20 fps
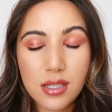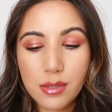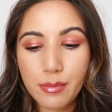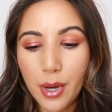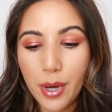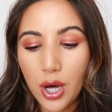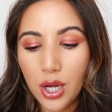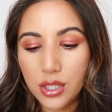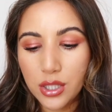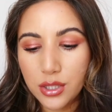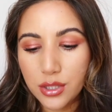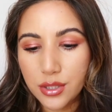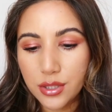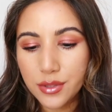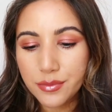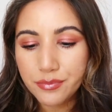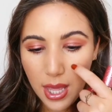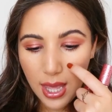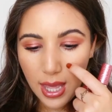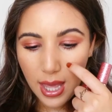
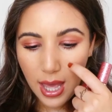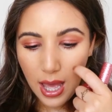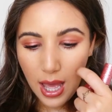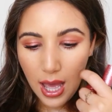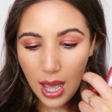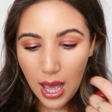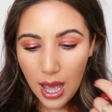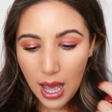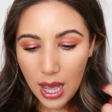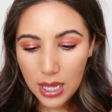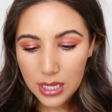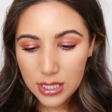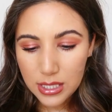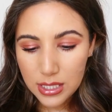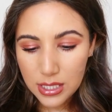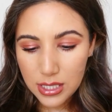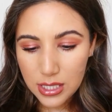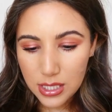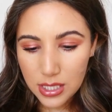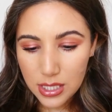sparkle. It
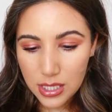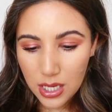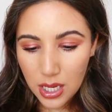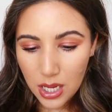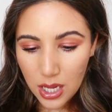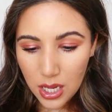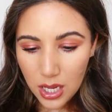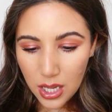has